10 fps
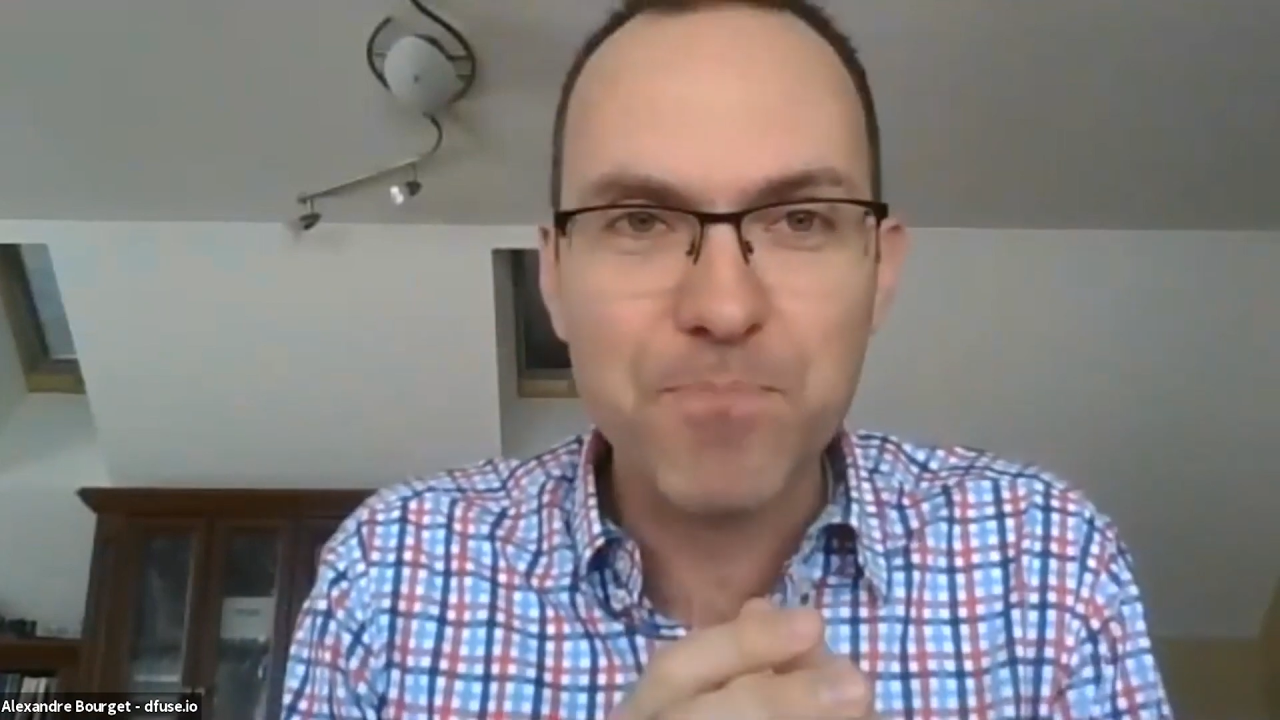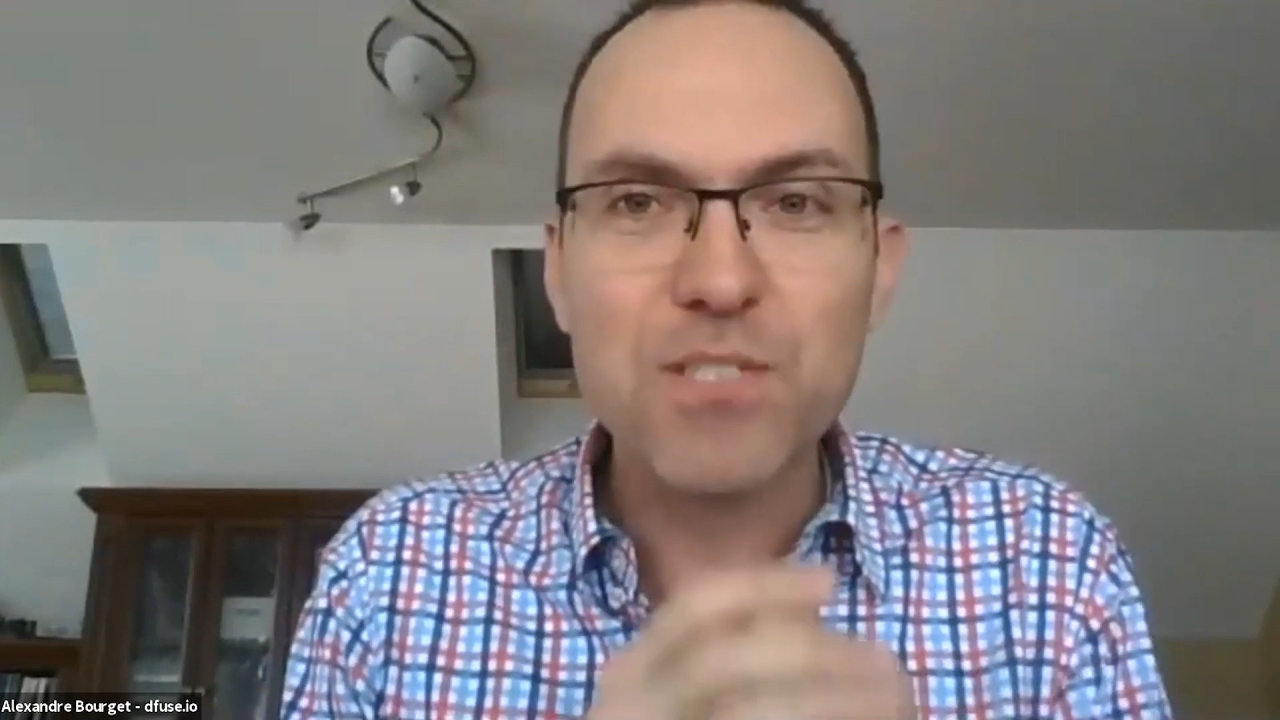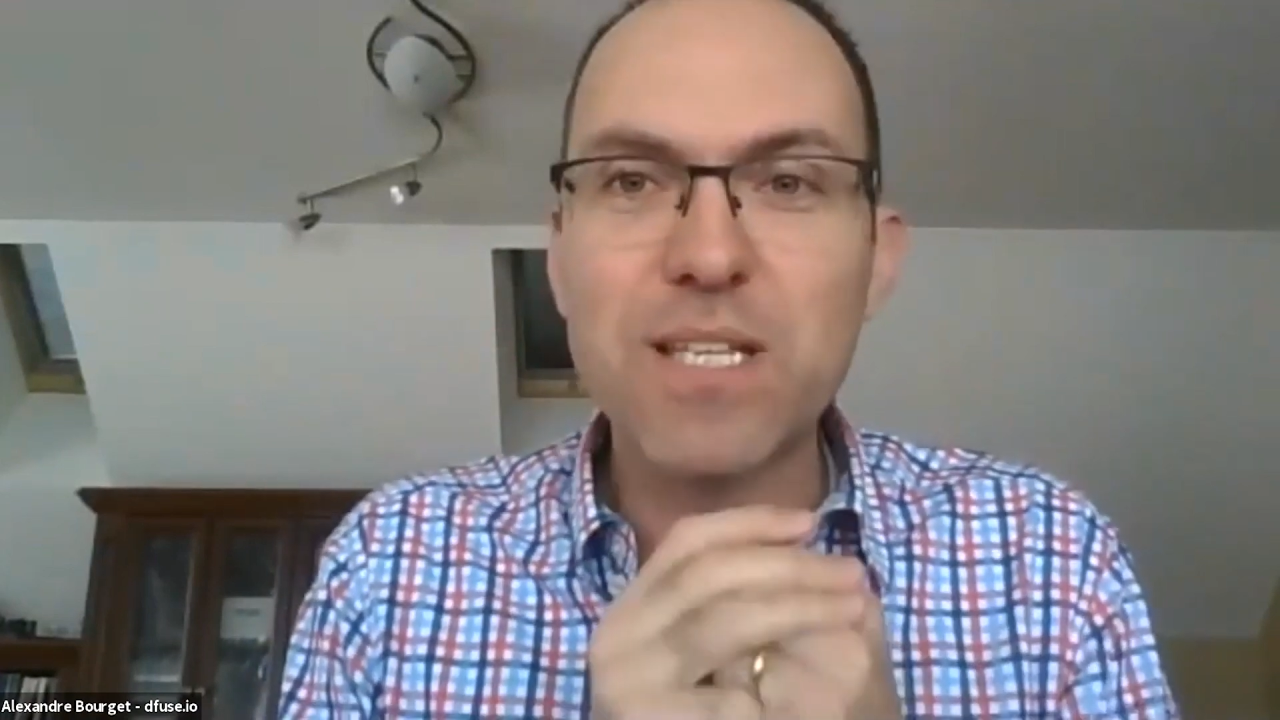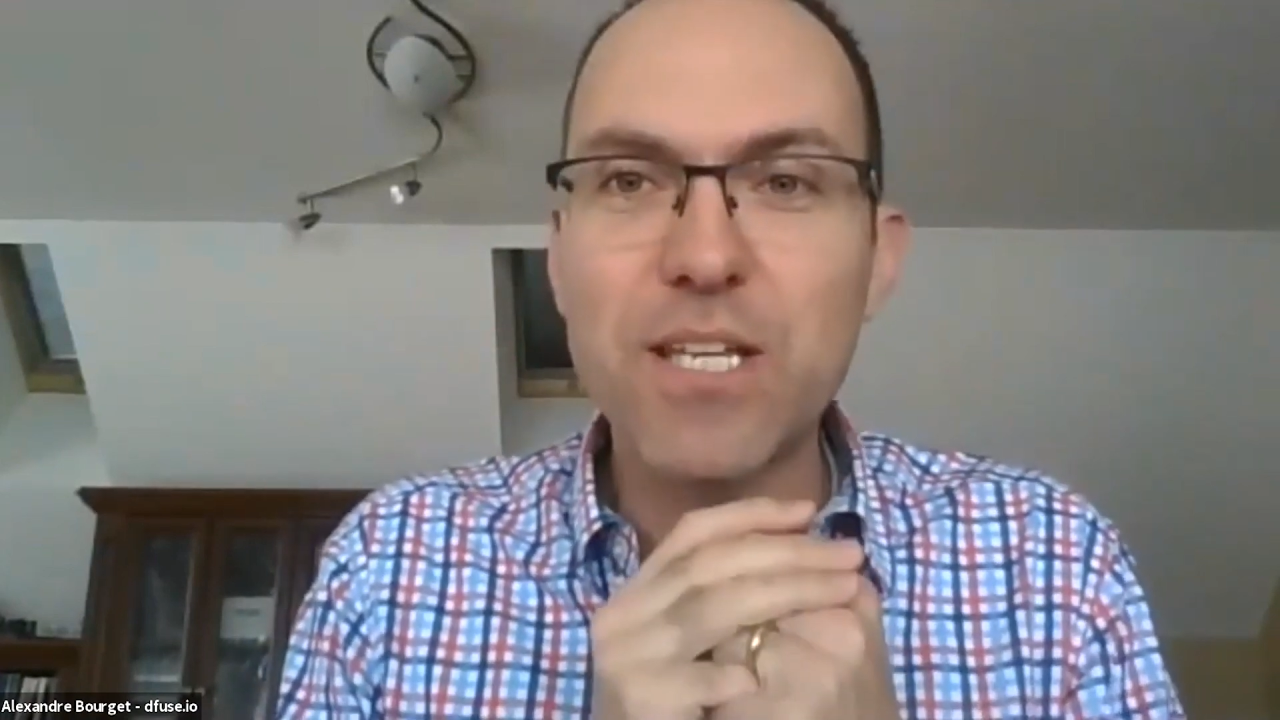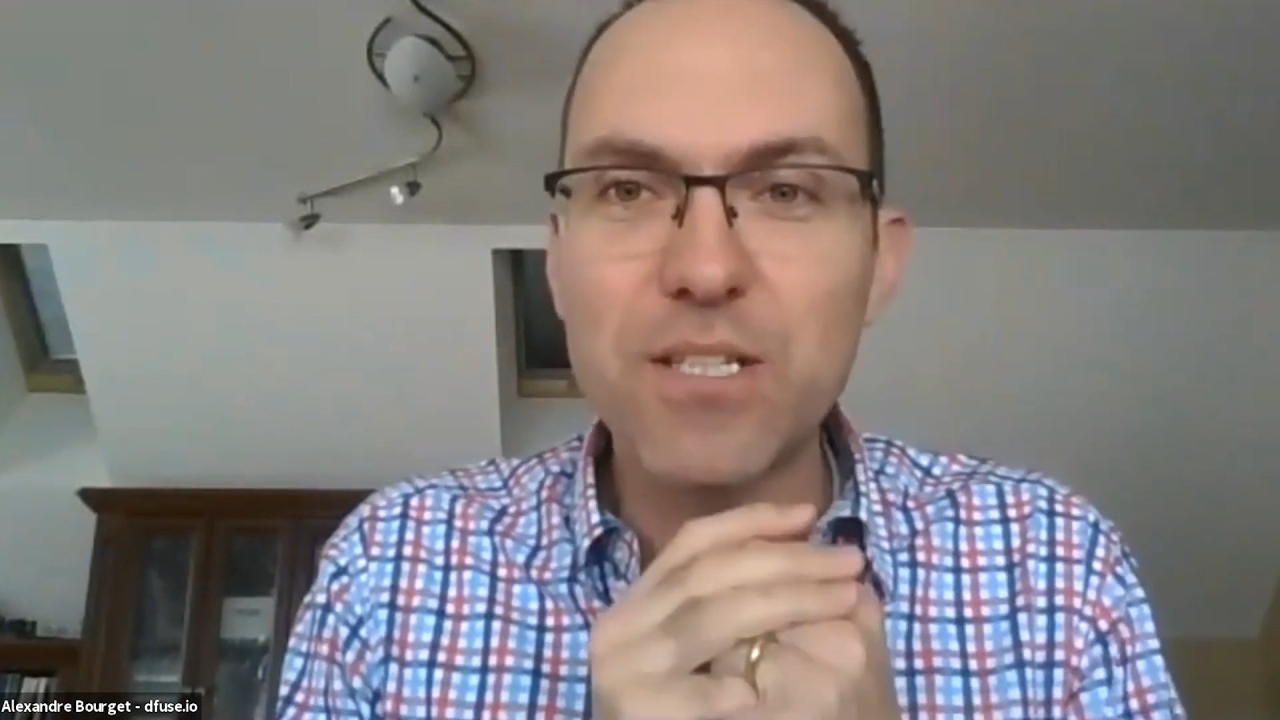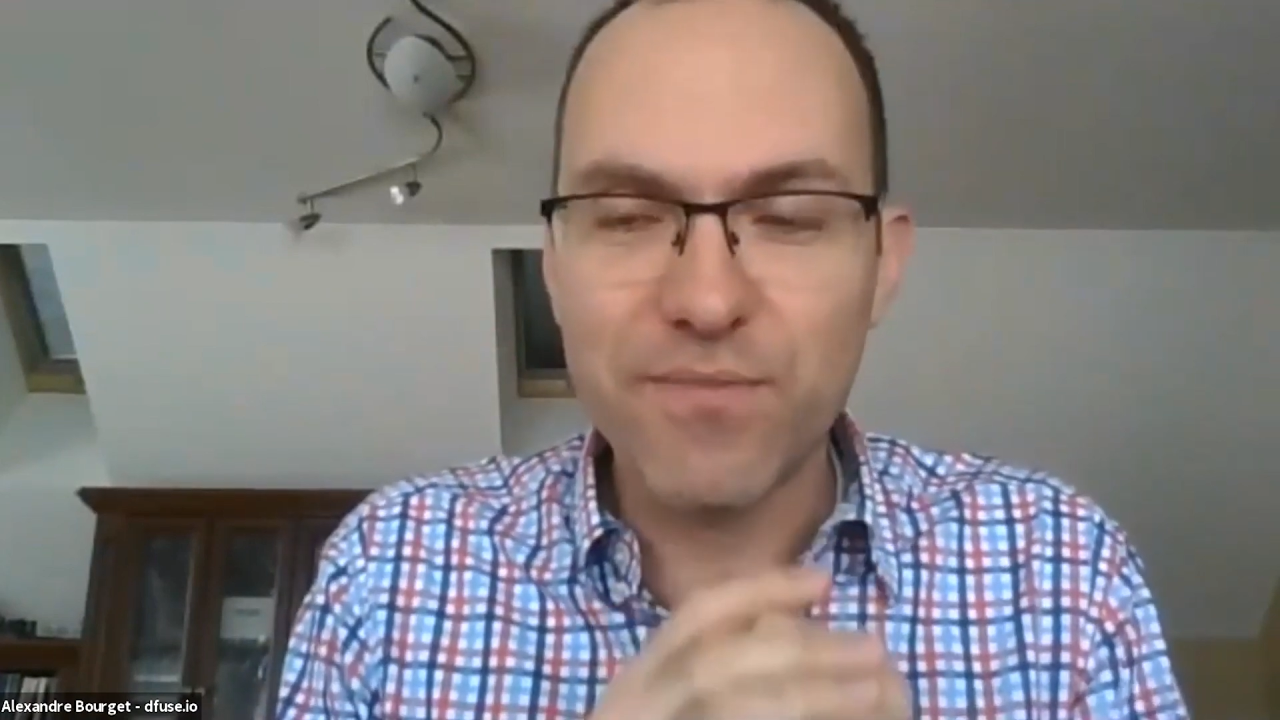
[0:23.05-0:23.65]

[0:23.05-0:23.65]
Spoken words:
so that